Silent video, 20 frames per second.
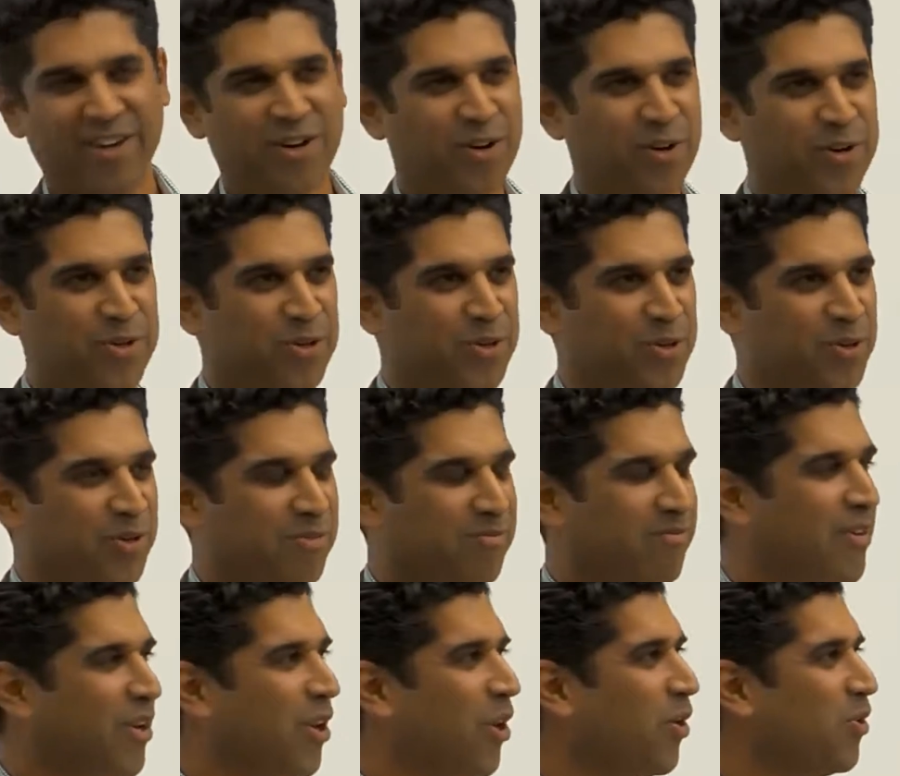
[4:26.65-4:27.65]
or you
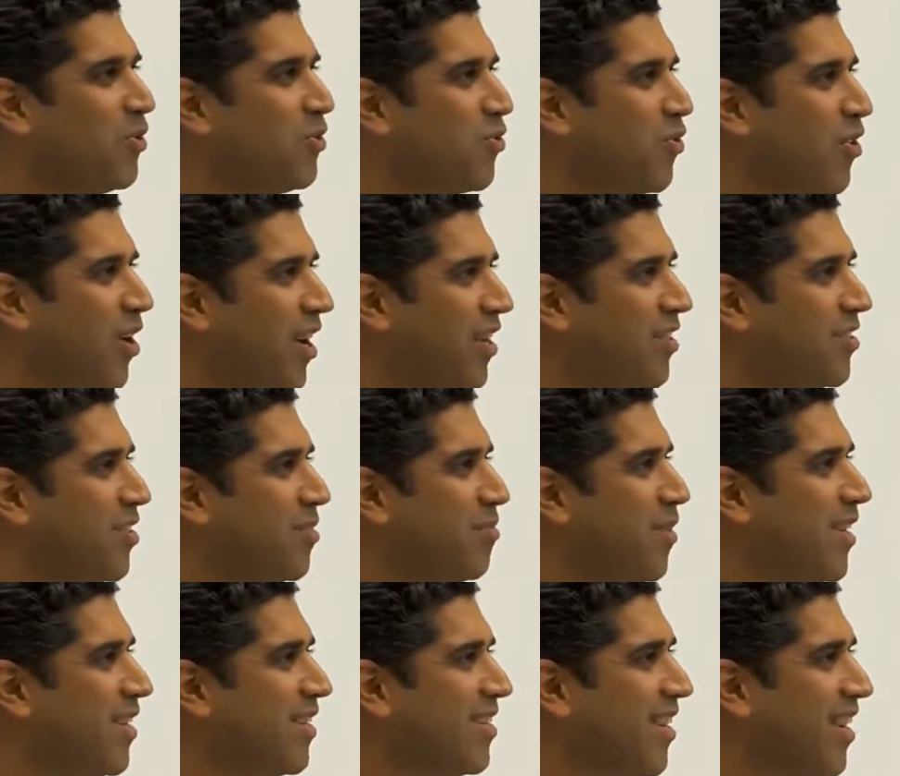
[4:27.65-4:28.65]
closed your eyes to
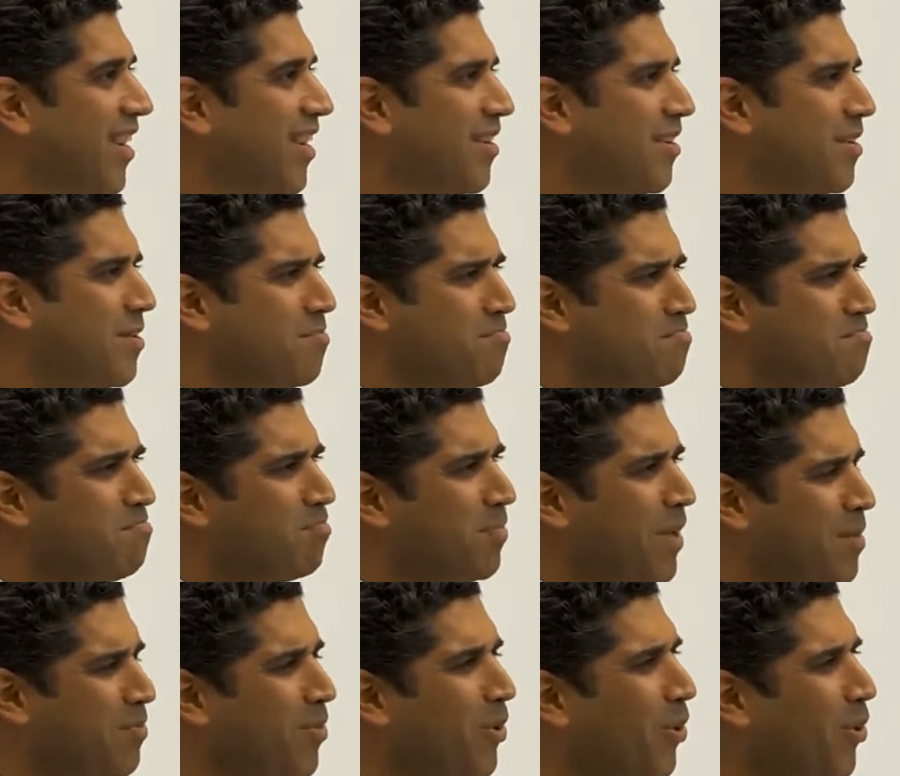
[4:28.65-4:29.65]
meditate,
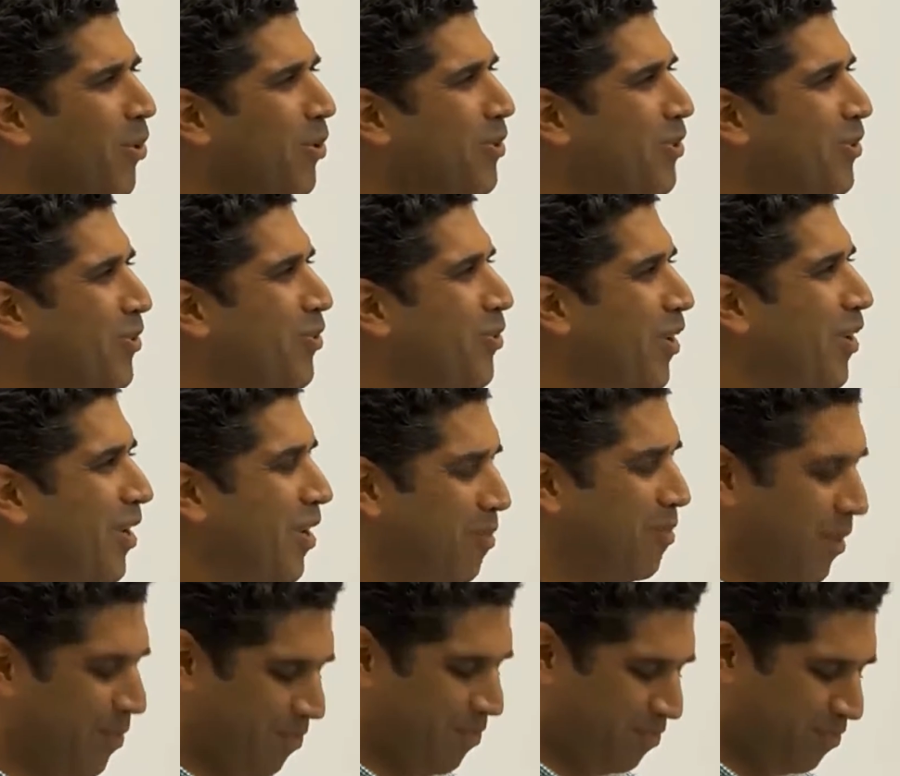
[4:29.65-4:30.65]
people looked at you a little
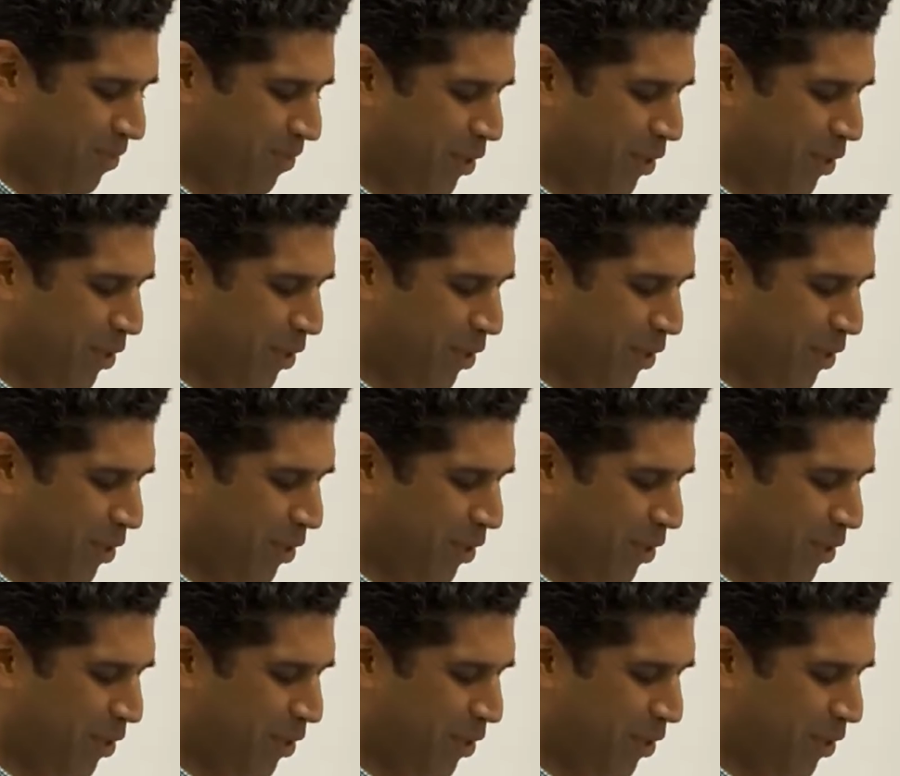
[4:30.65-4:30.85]
bit